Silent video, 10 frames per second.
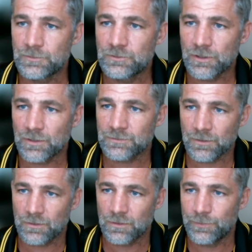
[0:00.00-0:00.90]
just
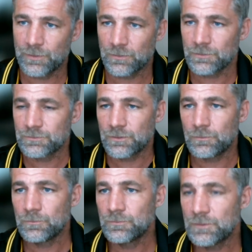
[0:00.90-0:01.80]
on a computer.
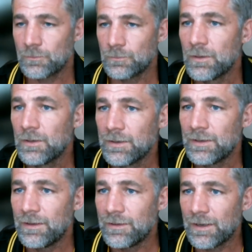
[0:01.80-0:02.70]
So
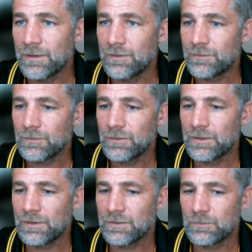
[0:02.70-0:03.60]
in the end,
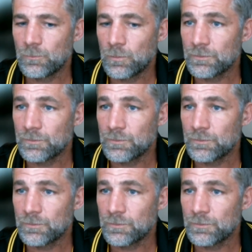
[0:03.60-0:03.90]
it